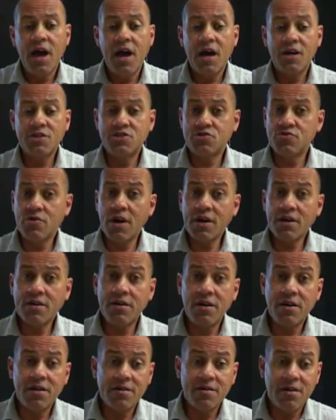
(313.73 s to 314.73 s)
A truck
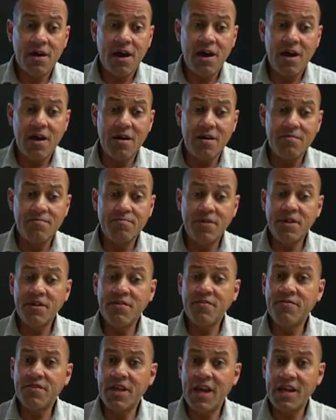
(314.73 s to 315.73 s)
bill
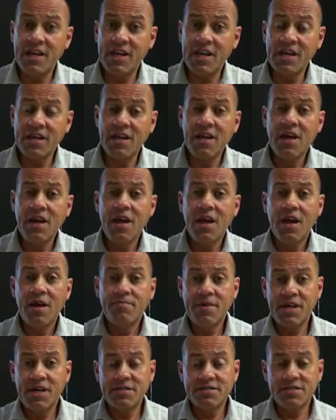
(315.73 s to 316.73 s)
of lading.
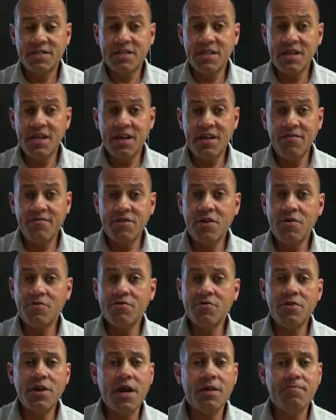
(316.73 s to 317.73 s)
Basically, even though
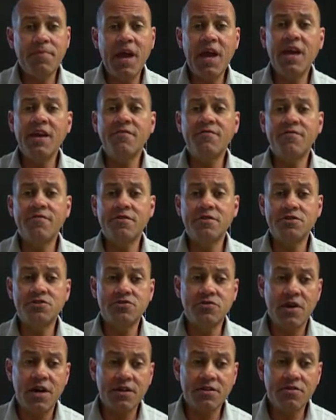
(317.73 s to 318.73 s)
they're not paying for the
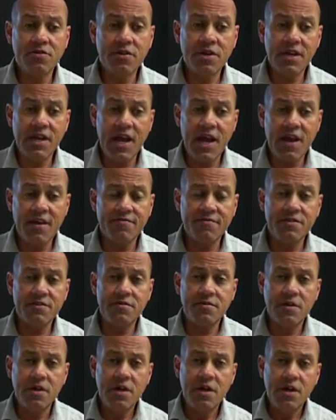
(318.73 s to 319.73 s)
truck, they're going to have to